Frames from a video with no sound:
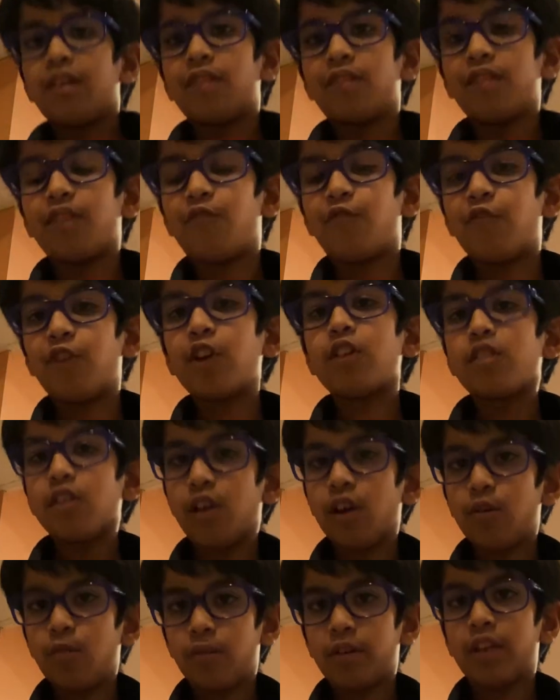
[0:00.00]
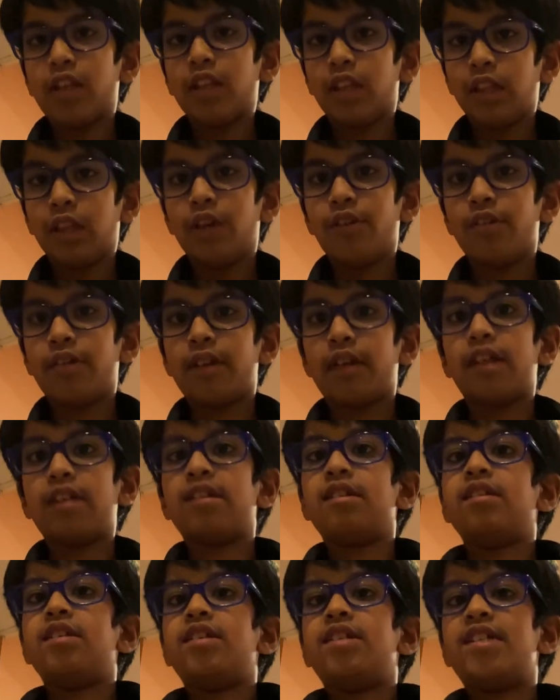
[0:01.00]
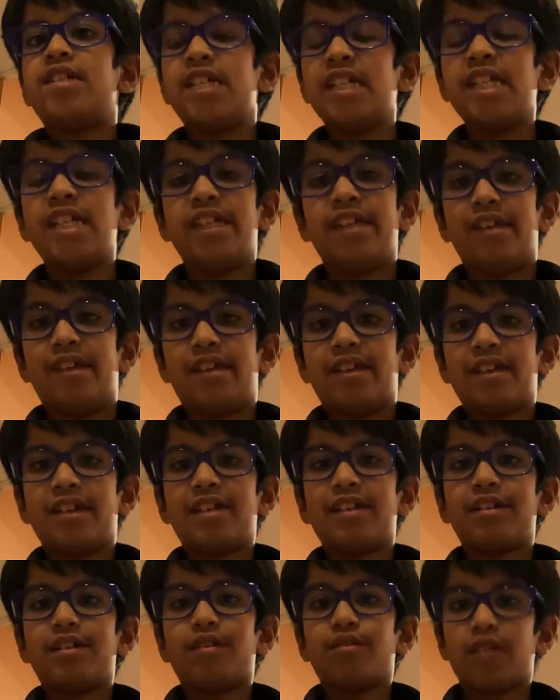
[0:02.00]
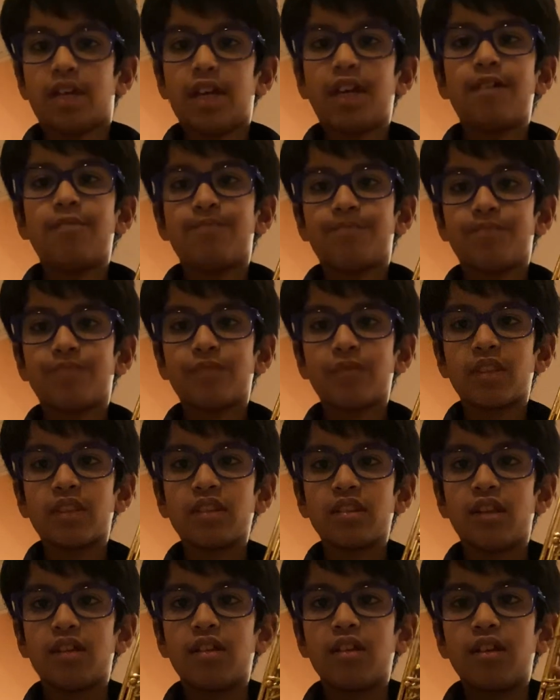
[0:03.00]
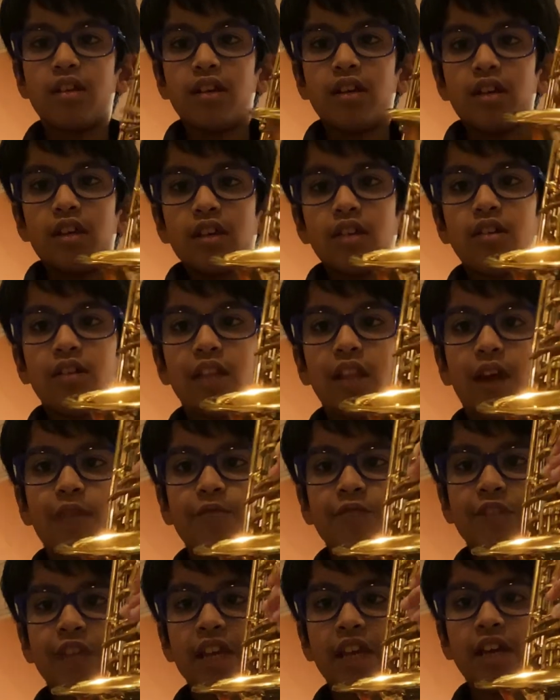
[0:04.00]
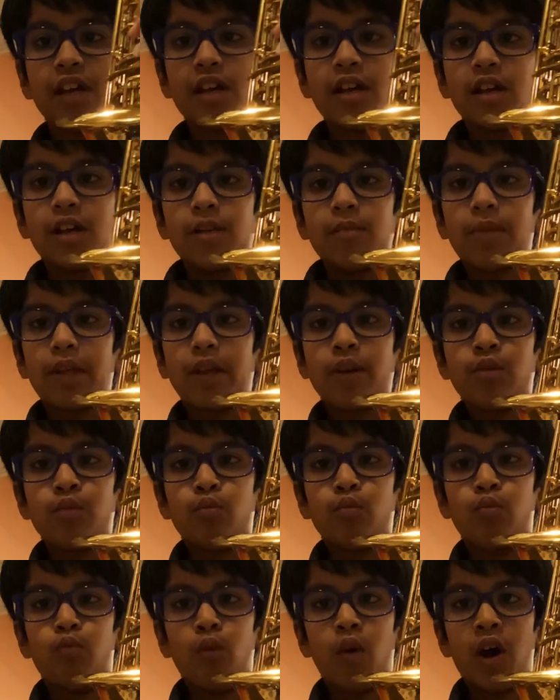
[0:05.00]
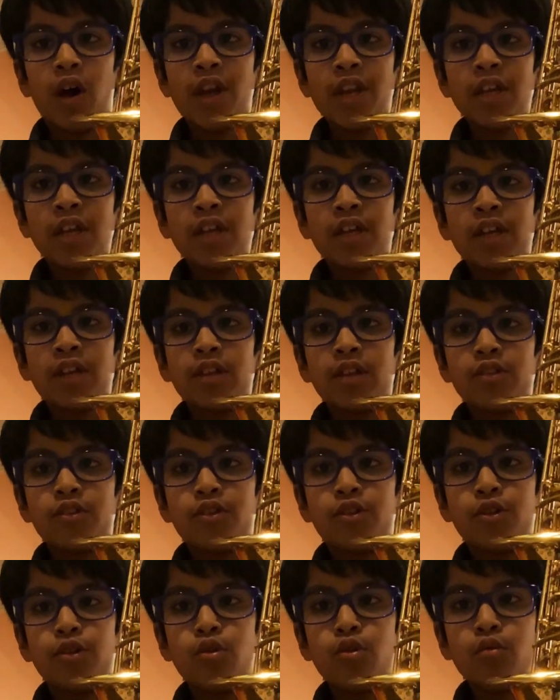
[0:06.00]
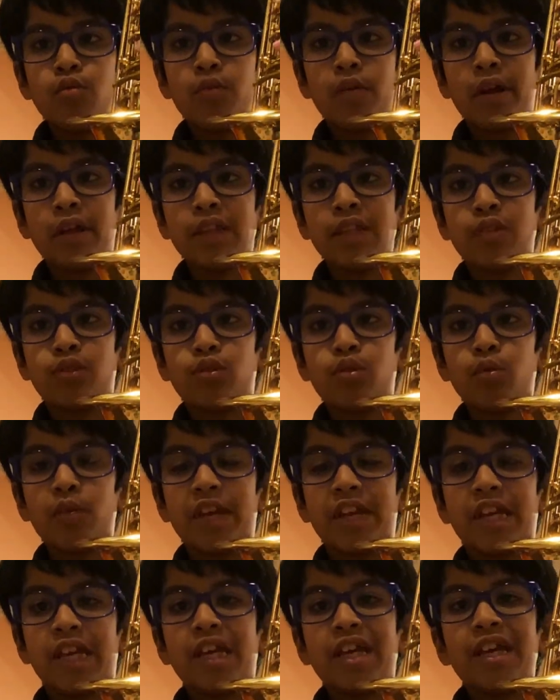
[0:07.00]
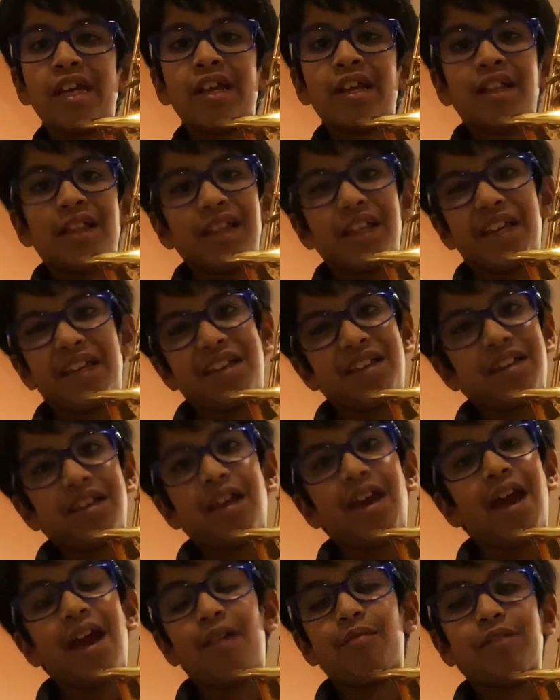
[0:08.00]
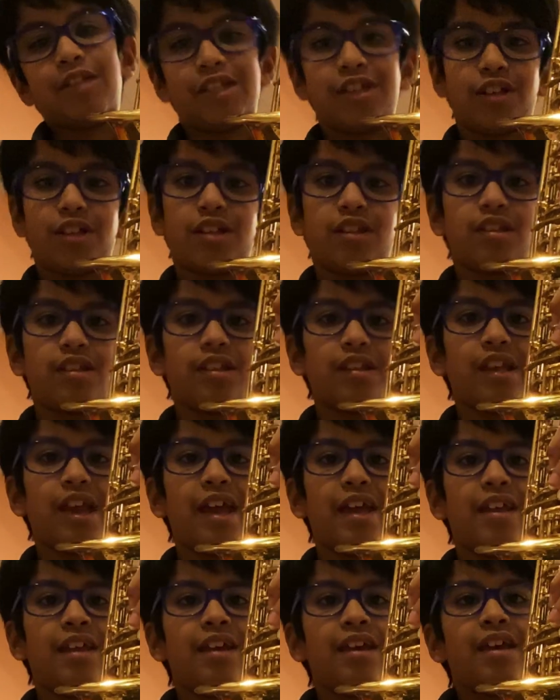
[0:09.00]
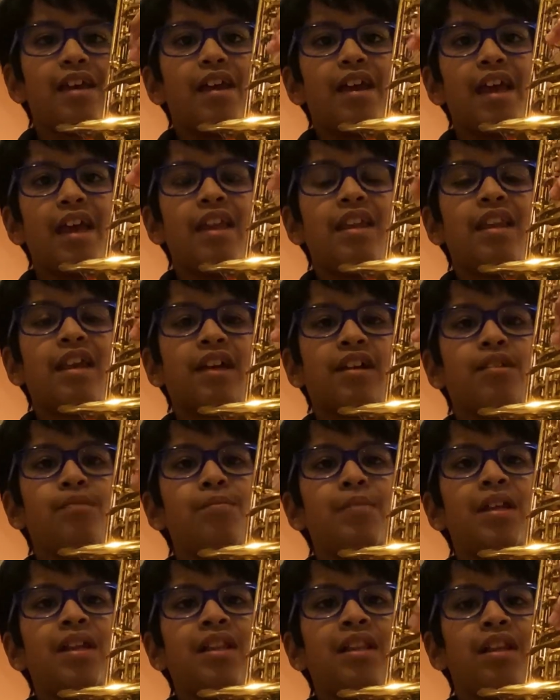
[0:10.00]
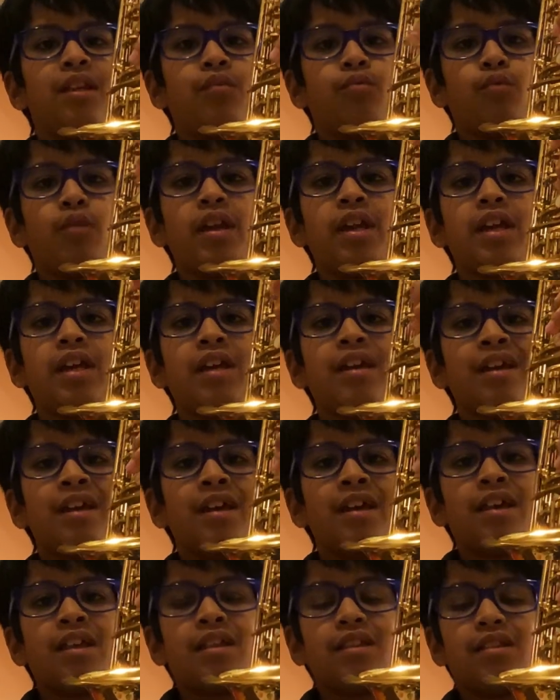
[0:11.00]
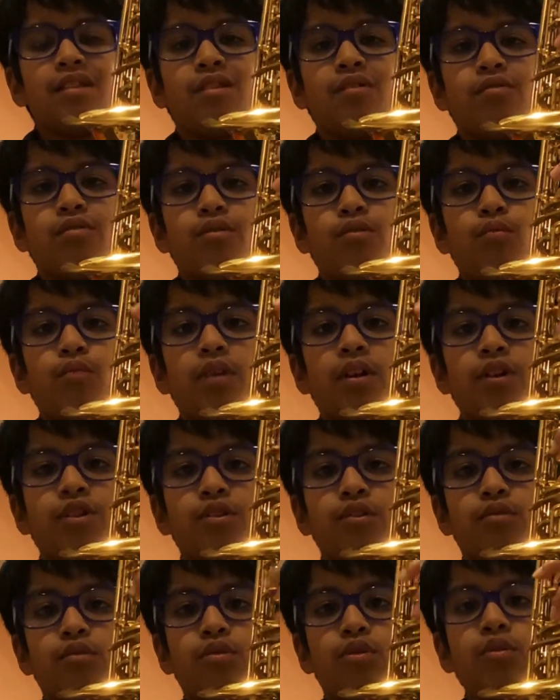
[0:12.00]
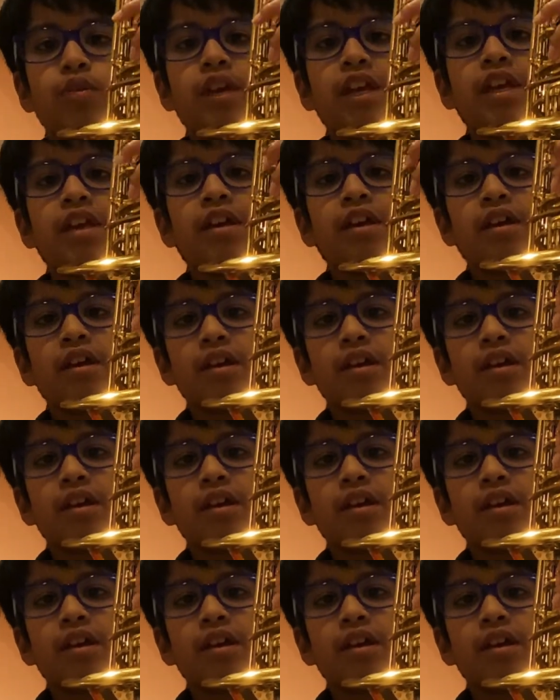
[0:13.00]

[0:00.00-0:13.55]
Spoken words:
the first note we're gonna learn is D, okay? Your left hand, play 1, 2, and 3, like how we just said. Index, middle, and ring. Those 1, 2, 3.